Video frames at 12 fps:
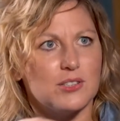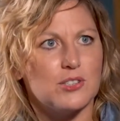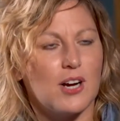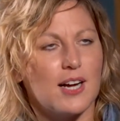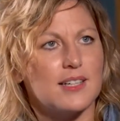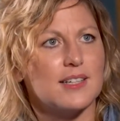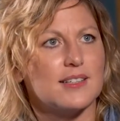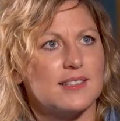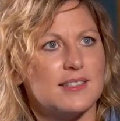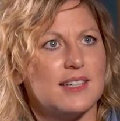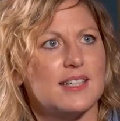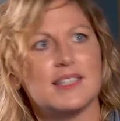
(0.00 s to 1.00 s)
try to
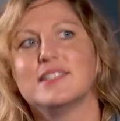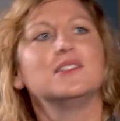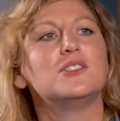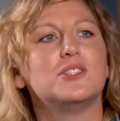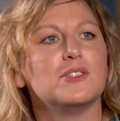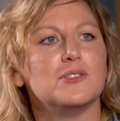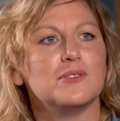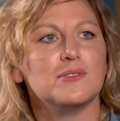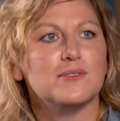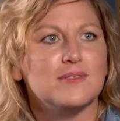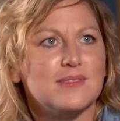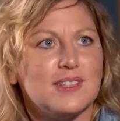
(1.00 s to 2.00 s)
get
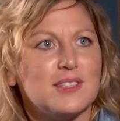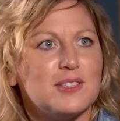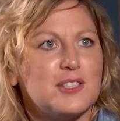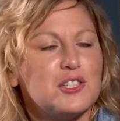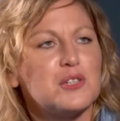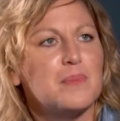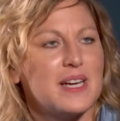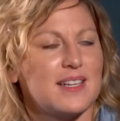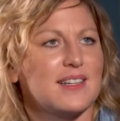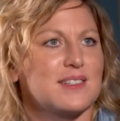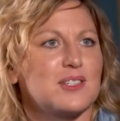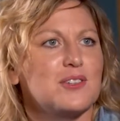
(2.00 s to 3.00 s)
into the decision
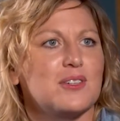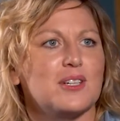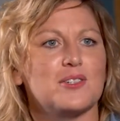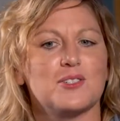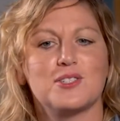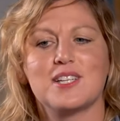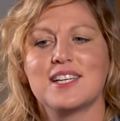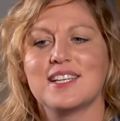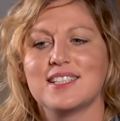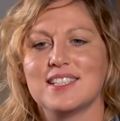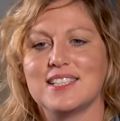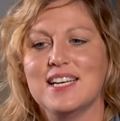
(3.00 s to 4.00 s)
making so you can
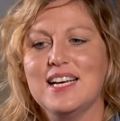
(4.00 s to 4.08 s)
understand,